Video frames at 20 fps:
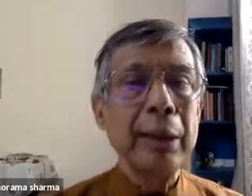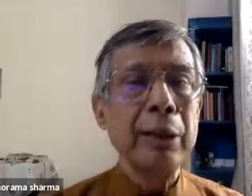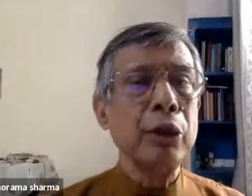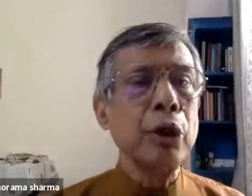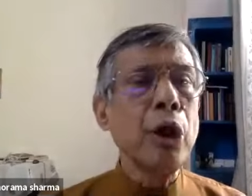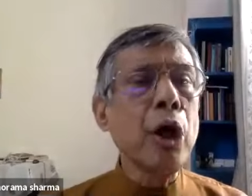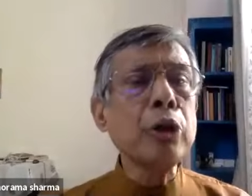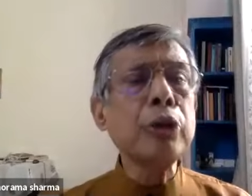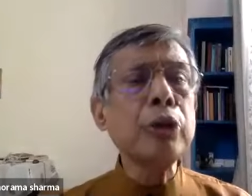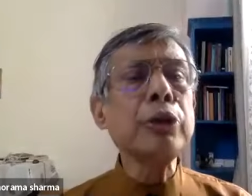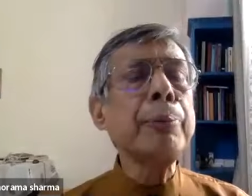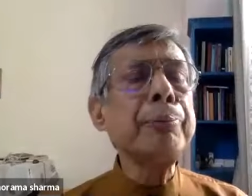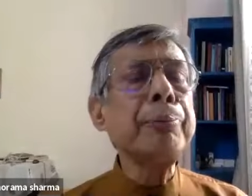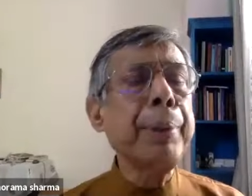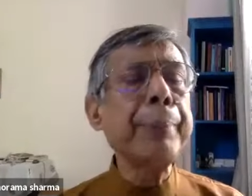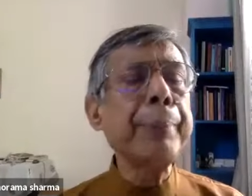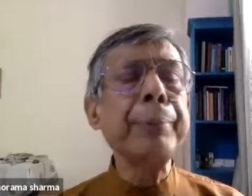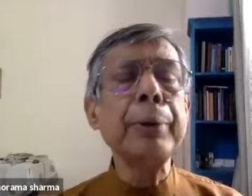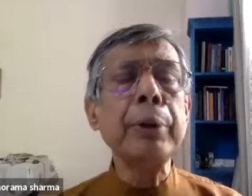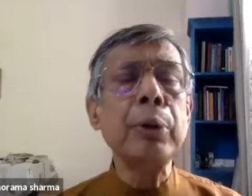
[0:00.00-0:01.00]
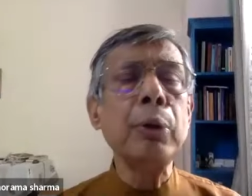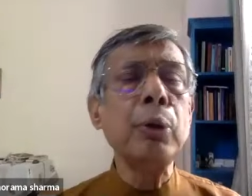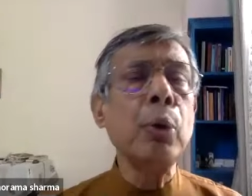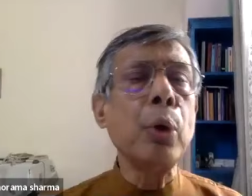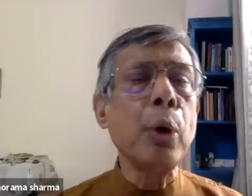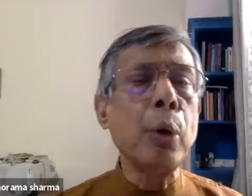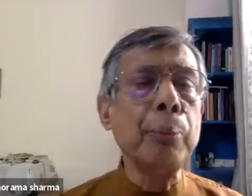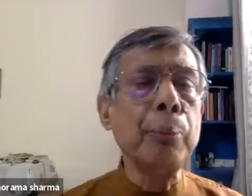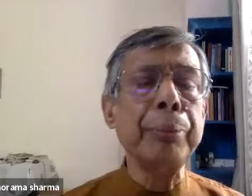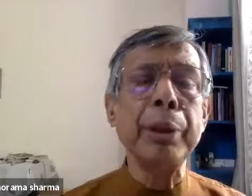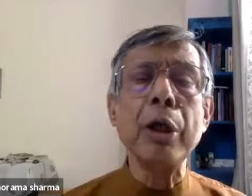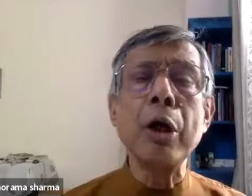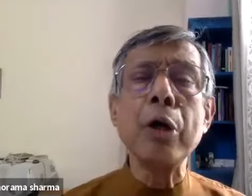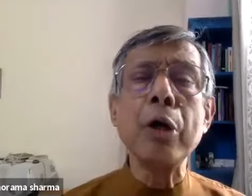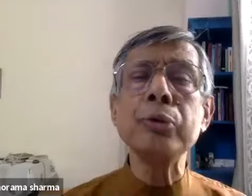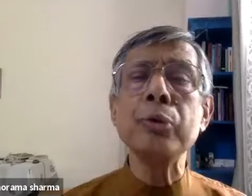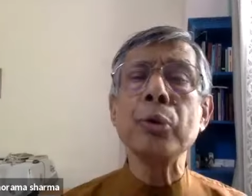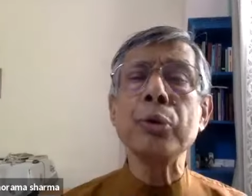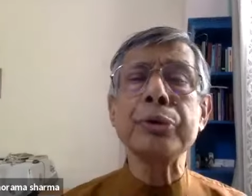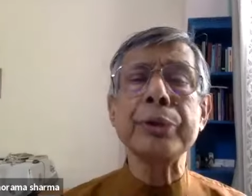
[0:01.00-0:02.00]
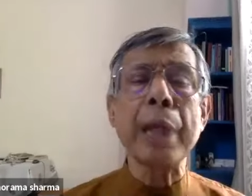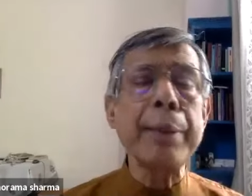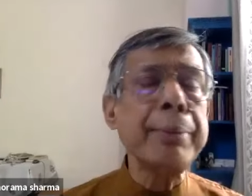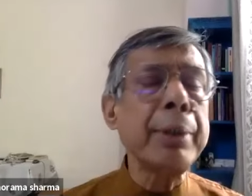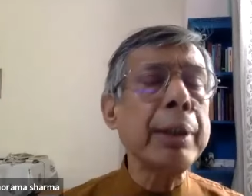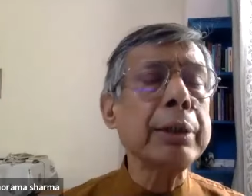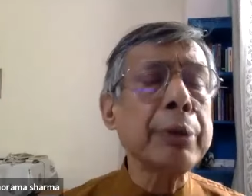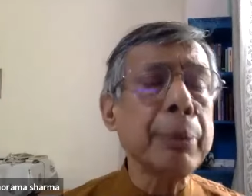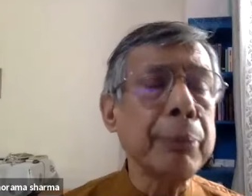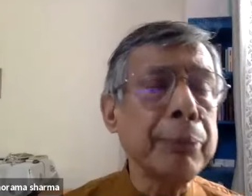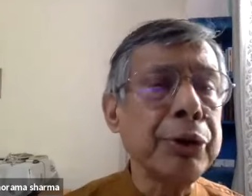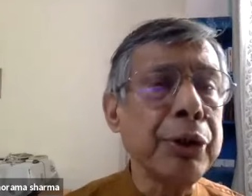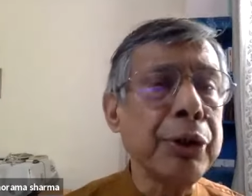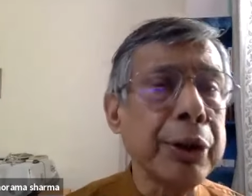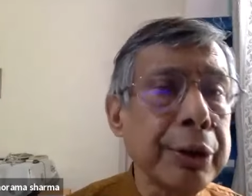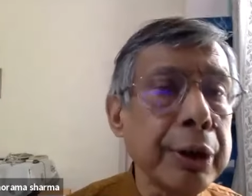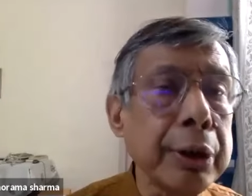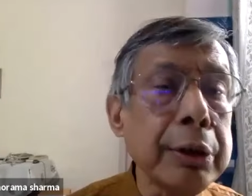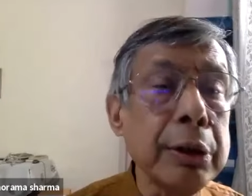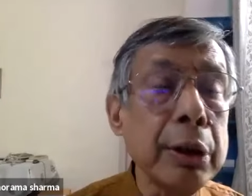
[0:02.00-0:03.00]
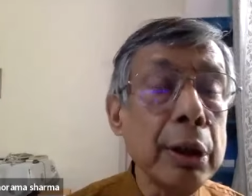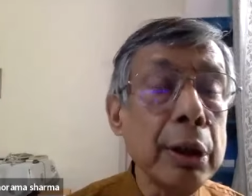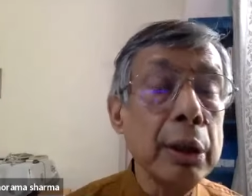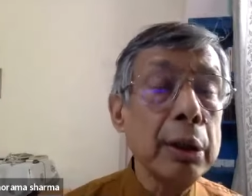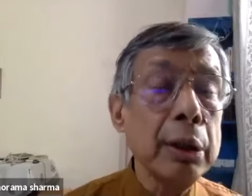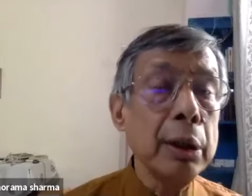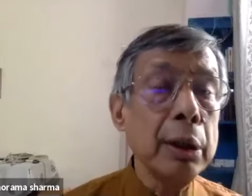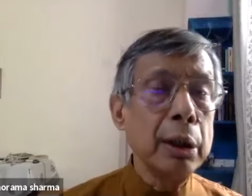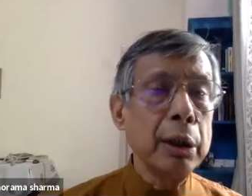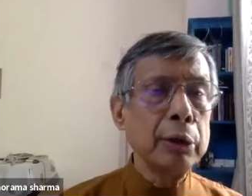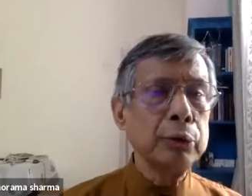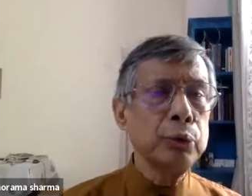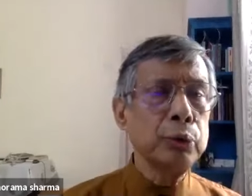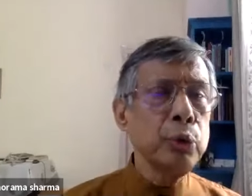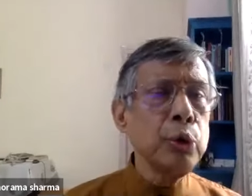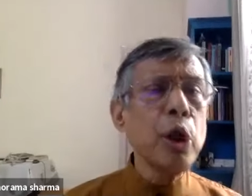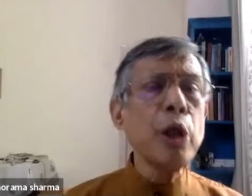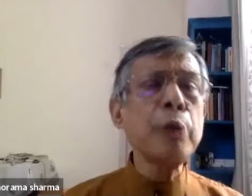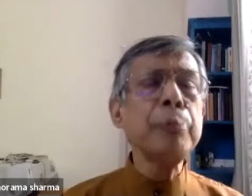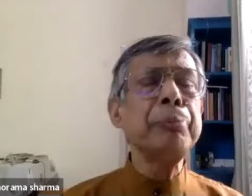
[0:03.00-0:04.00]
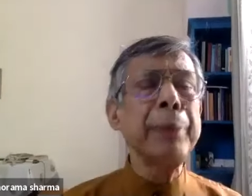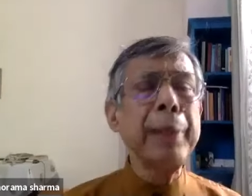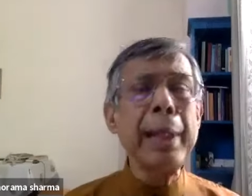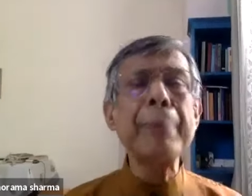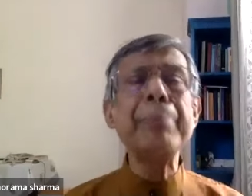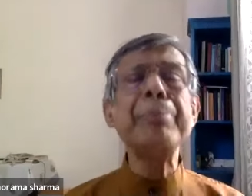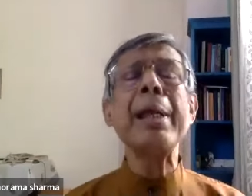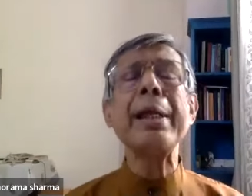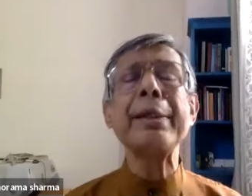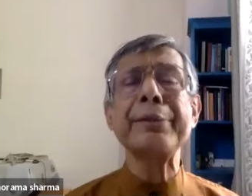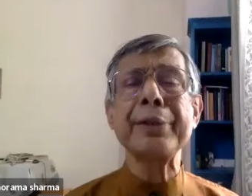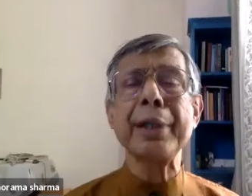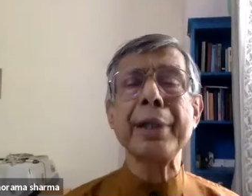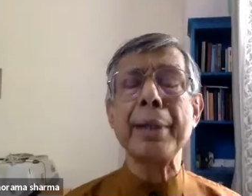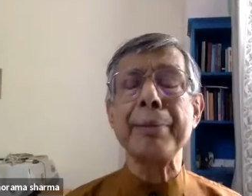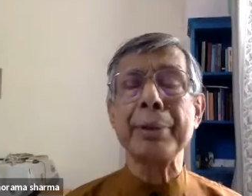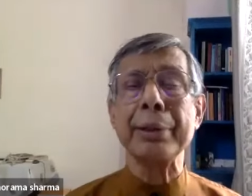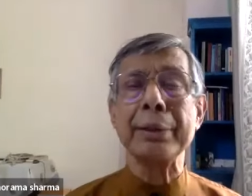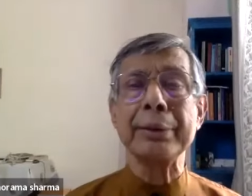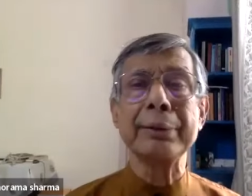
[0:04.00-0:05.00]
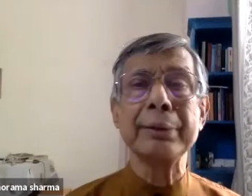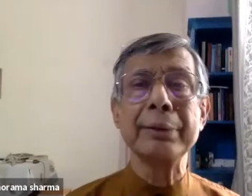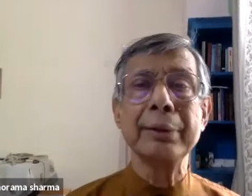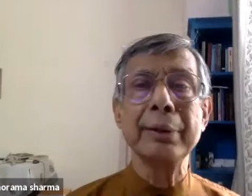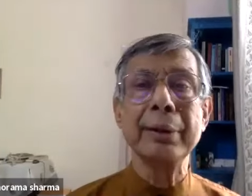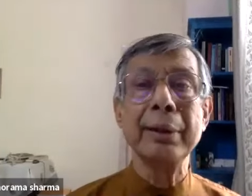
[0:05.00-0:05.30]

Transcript: Lots of people who belong to tribal communities do not behave like tribals.